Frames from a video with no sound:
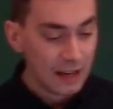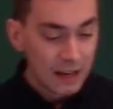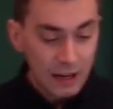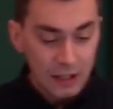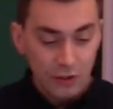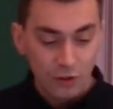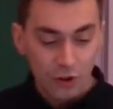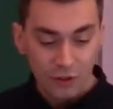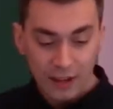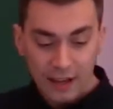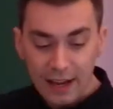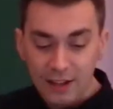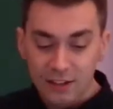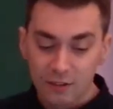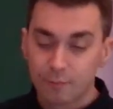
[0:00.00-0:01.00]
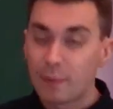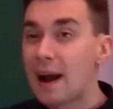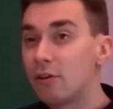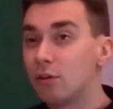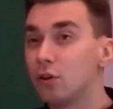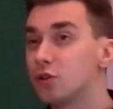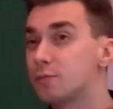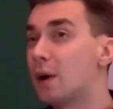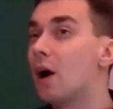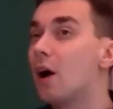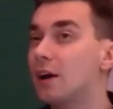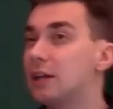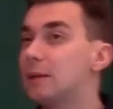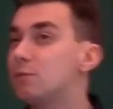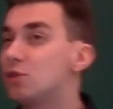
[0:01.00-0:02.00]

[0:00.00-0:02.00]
And you've got the hint of barrels behind him,